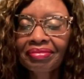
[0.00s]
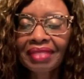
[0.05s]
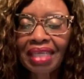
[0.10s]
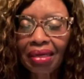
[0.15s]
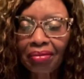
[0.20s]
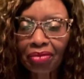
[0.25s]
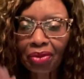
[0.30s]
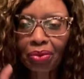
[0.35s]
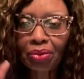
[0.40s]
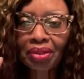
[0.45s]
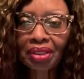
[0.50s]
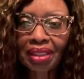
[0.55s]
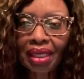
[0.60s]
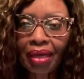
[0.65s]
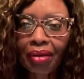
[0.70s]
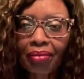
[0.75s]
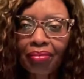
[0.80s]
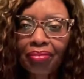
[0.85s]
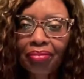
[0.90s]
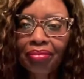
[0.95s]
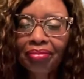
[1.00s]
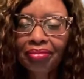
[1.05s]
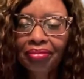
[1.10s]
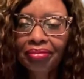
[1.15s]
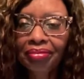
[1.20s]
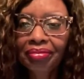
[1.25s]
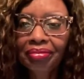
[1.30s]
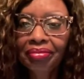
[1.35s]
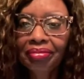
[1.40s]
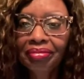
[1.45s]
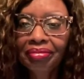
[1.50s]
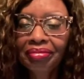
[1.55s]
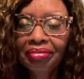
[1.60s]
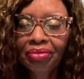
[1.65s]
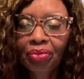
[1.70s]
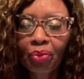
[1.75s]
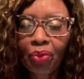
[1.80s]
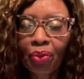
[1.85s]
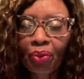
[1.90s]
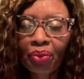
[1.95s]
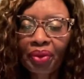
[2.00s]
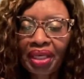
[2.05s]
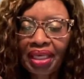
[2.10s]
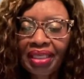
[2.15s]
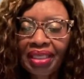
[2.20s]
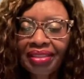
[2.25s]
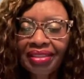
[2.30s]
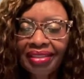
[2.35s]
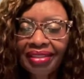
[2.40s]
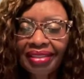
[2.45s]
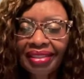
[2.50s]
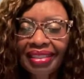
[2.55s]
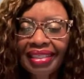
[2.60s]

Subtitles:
I'm going to stop worrying.